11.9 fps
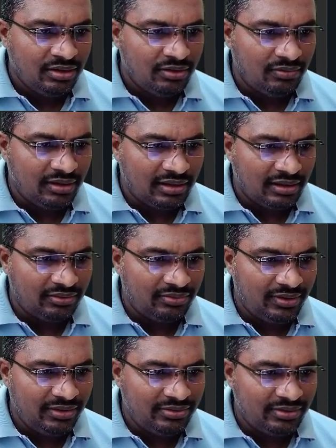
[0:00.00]
What are the
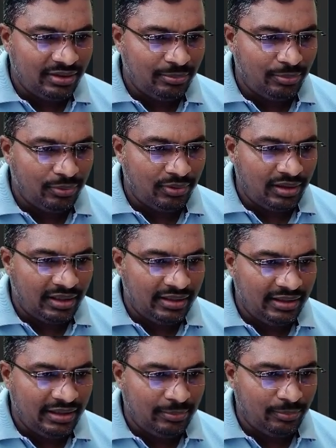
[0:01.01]
fields? Employee
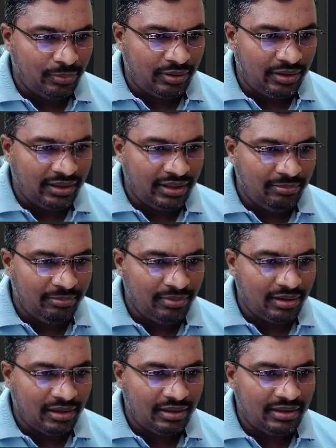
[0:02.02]
ID, employee name,
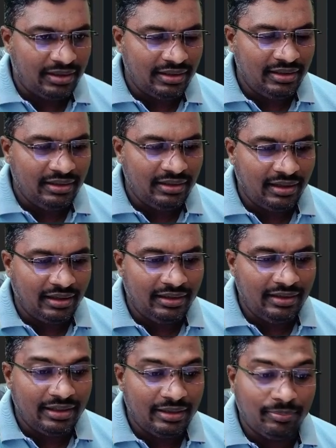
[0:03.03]
country,
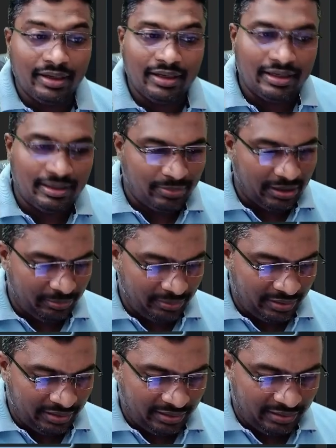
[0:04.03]
and
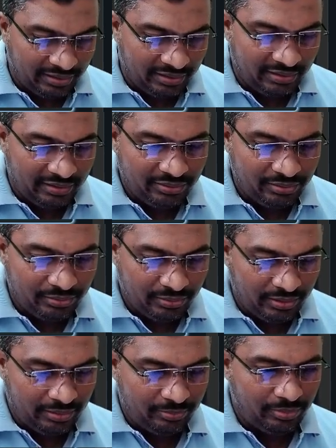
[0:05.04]
department ID, right? So
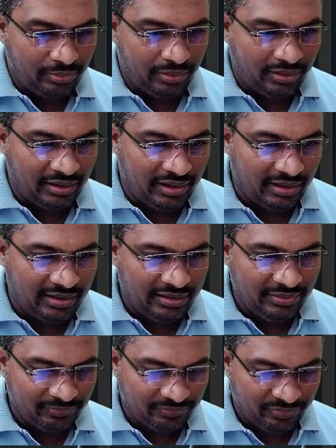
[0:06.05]
employee
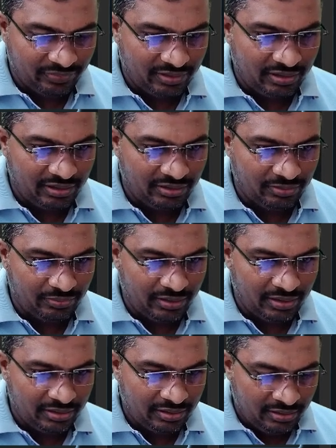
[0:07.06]
ID, it is
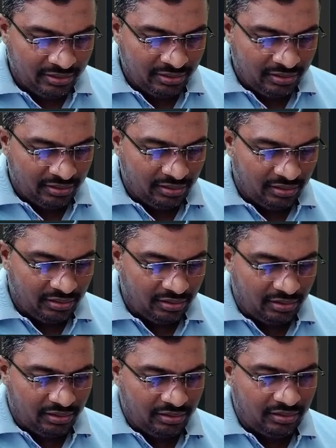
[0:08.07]
what,
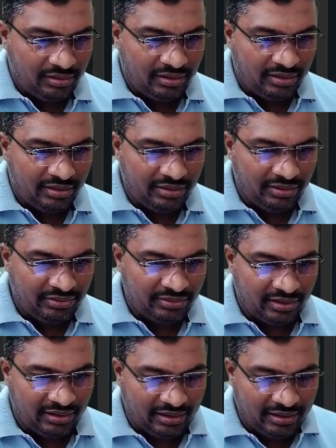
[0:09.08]

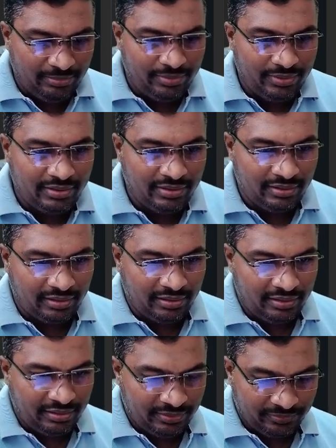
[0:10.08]
integer type,
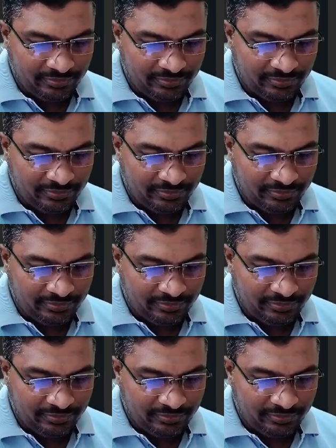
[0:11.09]
right?